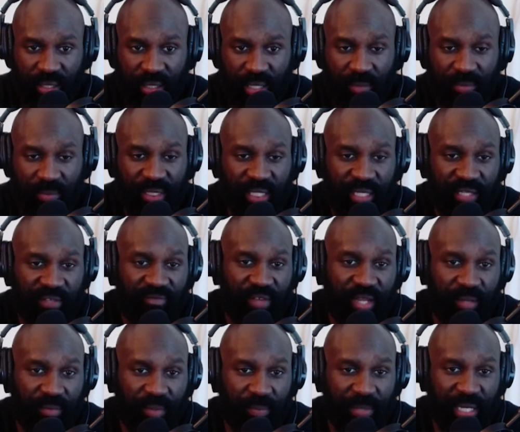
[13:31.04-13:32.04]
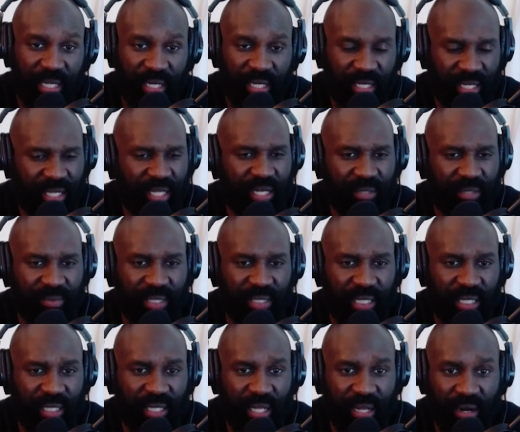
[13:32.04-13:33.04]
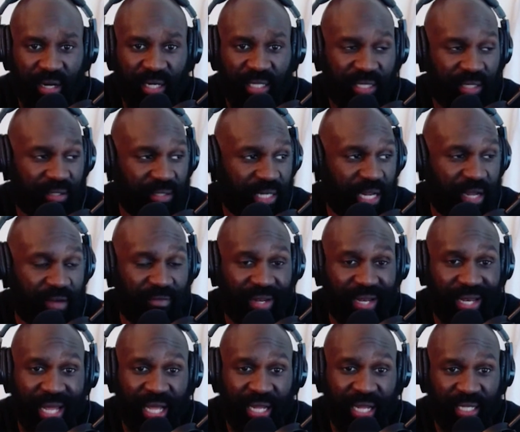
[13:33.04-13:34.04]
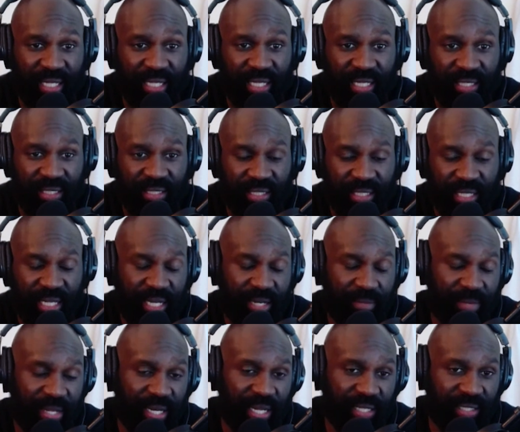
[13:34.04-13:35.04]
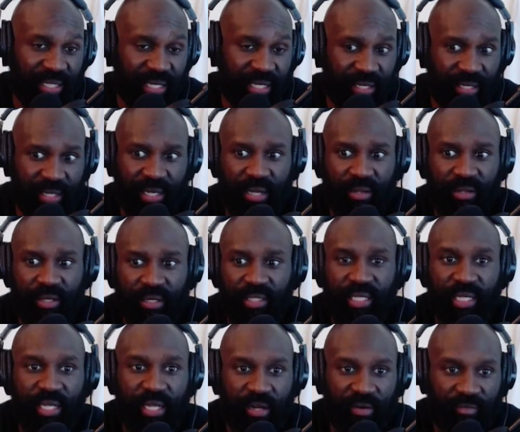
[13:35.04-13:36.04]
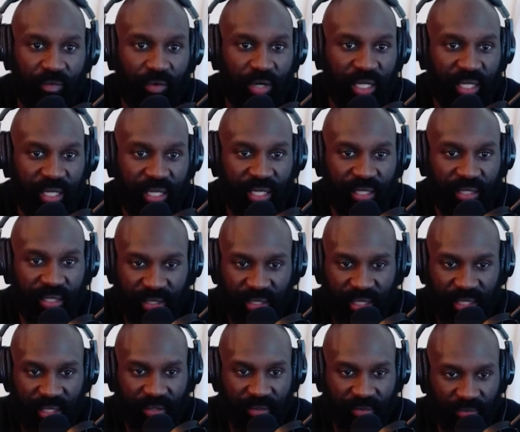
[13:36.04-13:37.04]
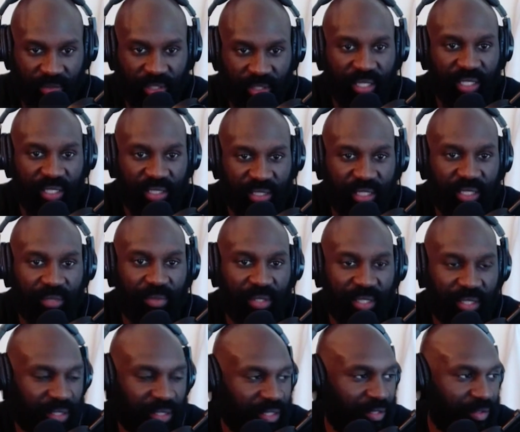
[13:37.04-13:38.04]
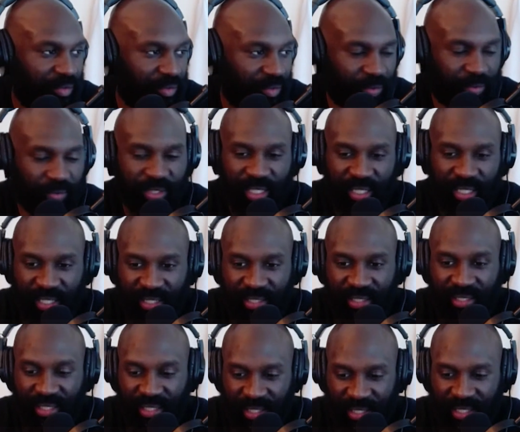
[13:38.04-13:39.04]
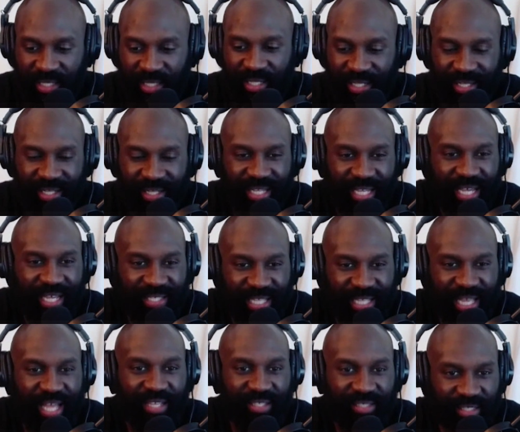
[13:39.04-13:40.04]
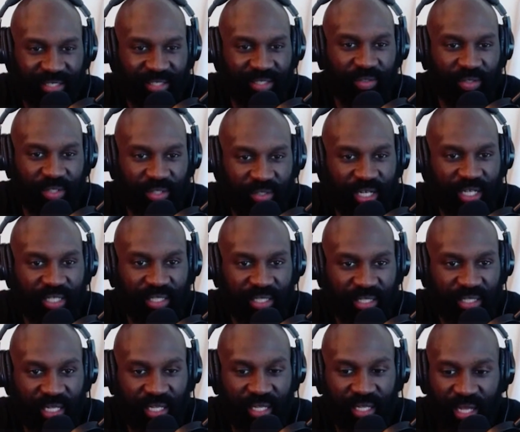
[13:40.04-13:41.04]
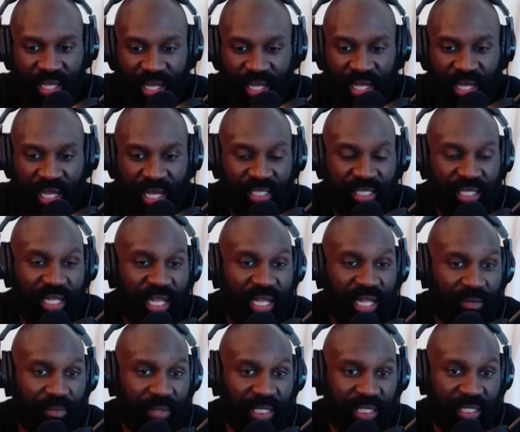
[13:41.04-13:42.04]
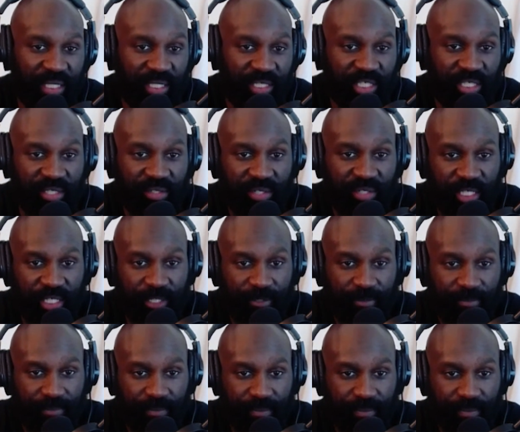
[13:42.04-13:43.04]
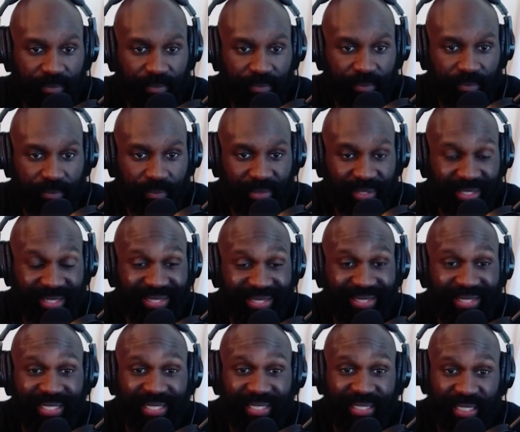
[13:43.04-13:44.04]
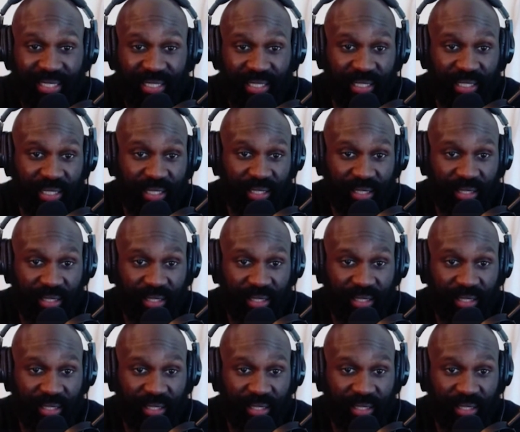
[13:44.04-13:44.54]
How much kids family, man? You get what I'm saying? Like artists out there have a lot of kids. Yeah, they may not take, how you gonna take care of 40 kids is not realistic, but you know, those I guess he has access to, he tries to take. That's a lot of money to generate consistently.